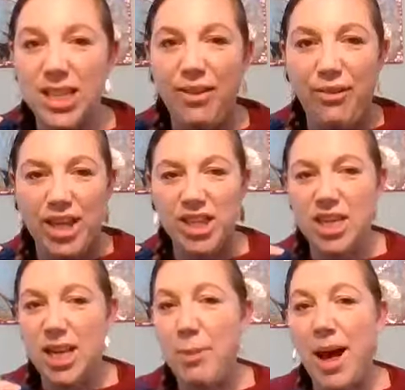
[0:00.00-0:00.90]

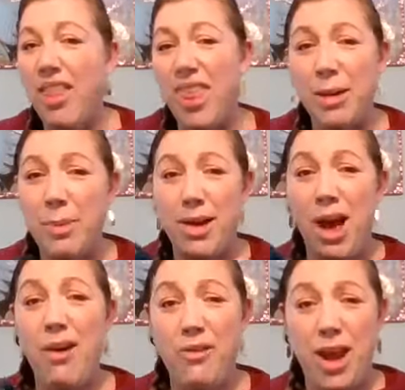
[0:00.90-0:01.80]
finished it I think about
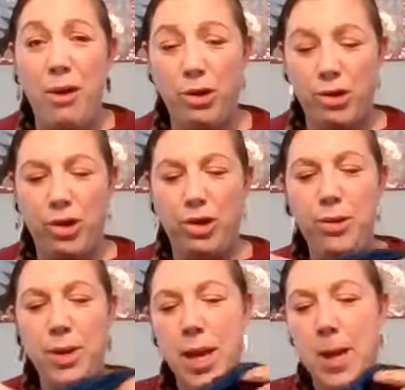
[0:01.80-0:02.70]
half an hour ago.